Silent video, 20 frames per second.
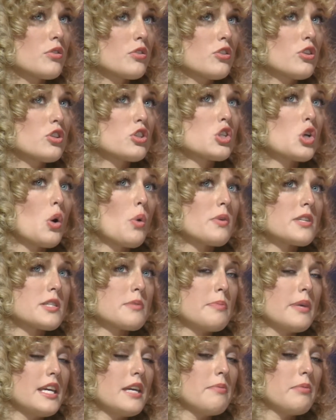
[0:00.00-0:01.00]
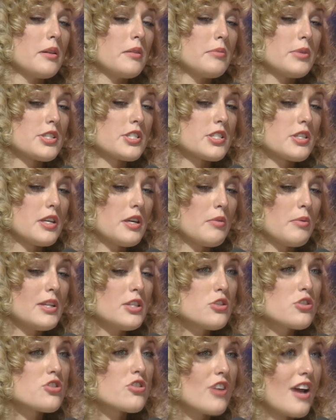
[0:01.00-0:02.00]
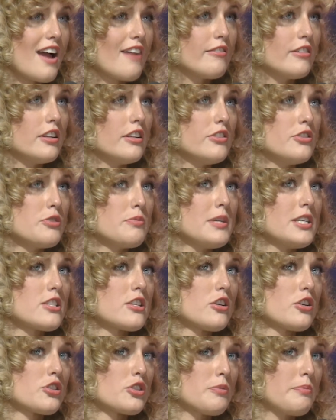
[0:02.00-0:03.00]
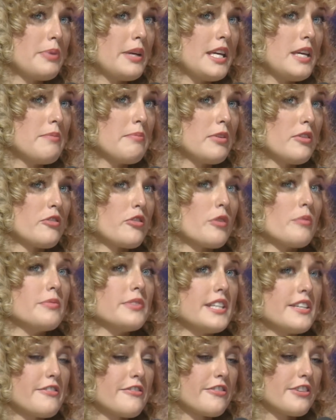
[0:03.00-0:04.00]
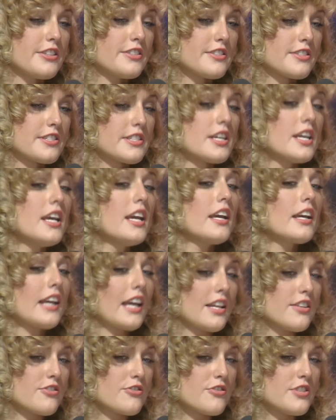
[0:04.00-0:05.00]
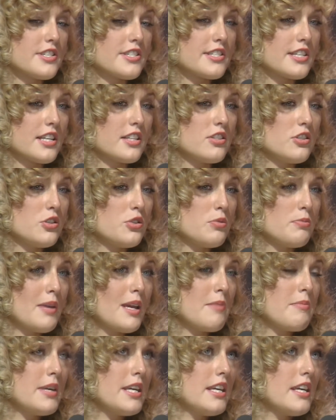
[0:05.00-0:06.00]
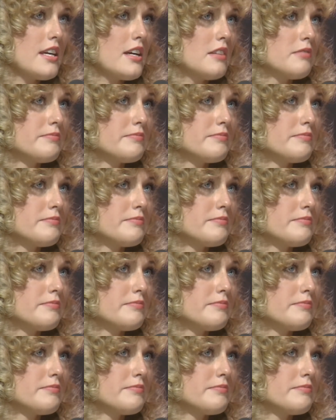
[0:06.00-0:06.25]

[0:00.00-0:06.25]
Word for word: Not, towards people, but uh, when you travel, you meet a lot of people from different countries and you maybe.